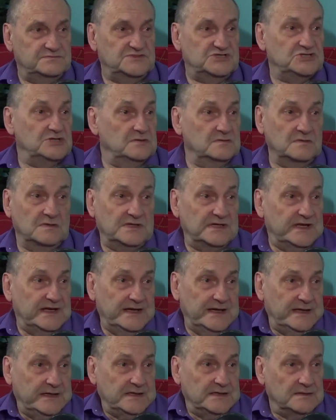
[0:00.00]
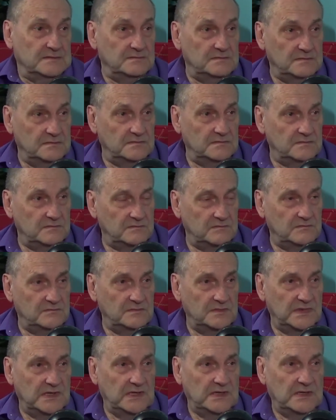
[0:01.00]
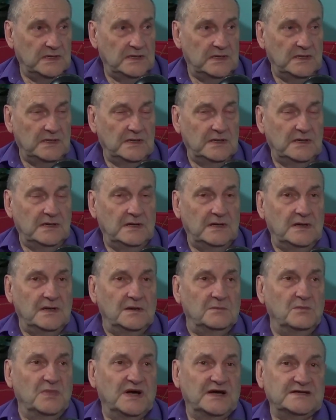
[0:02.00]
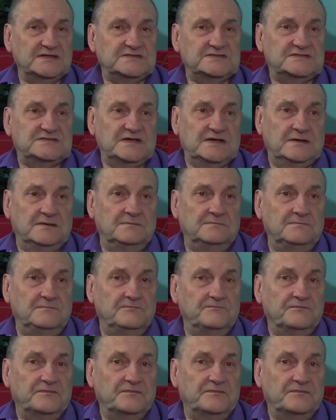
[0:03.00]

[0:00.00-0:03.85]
children dying. Mm-hmm. But um,